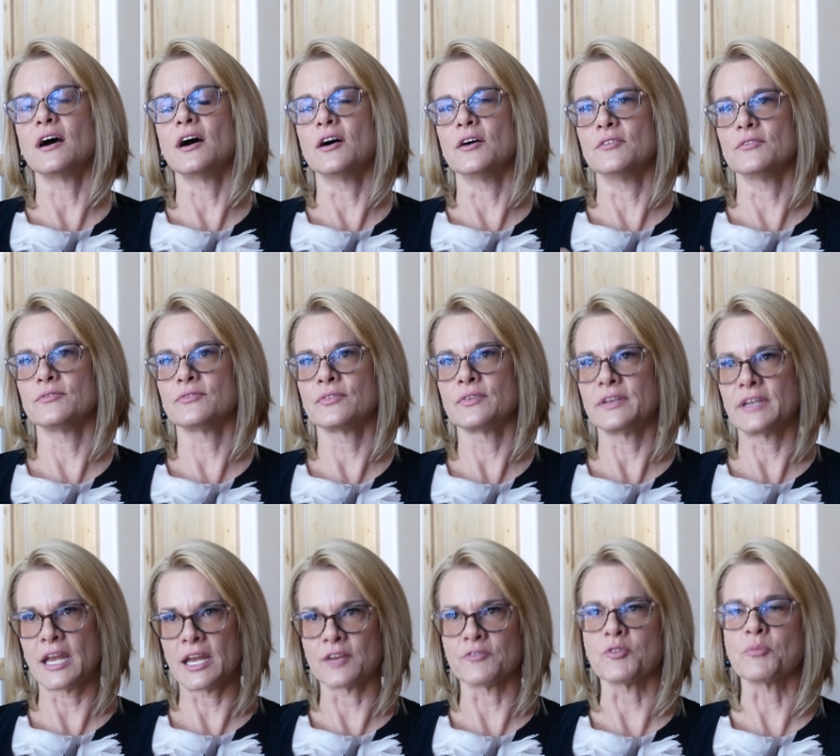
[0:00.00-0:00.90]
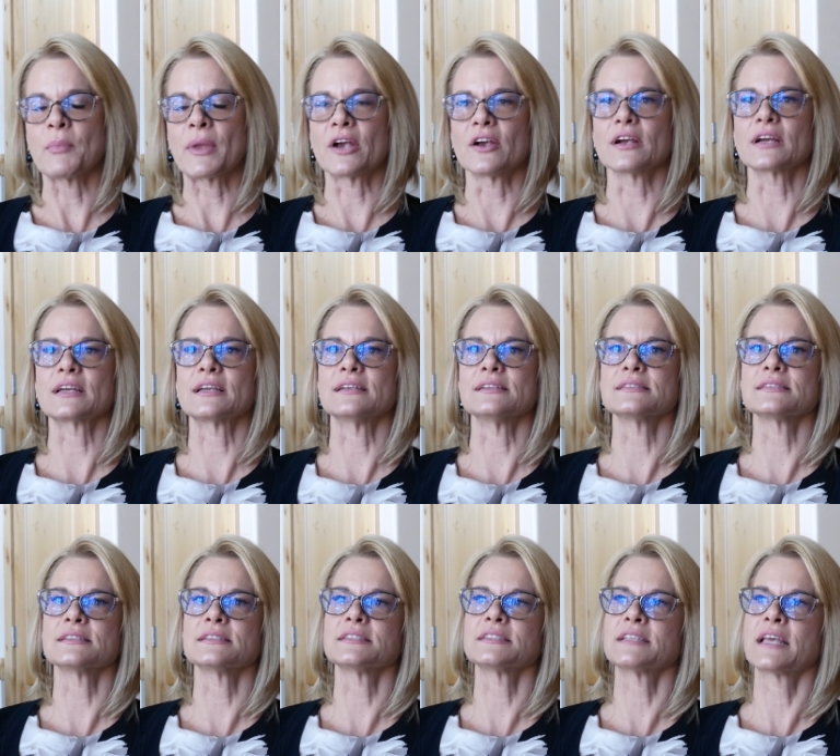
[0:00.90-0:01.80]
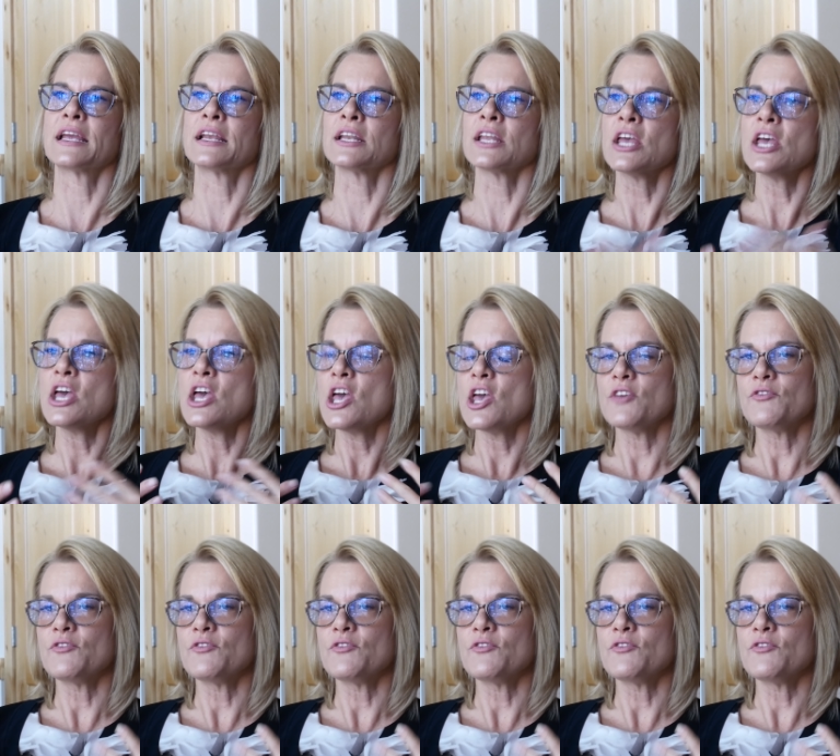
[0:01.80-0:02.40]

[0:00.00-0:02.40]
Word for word: of Native Americans and saying,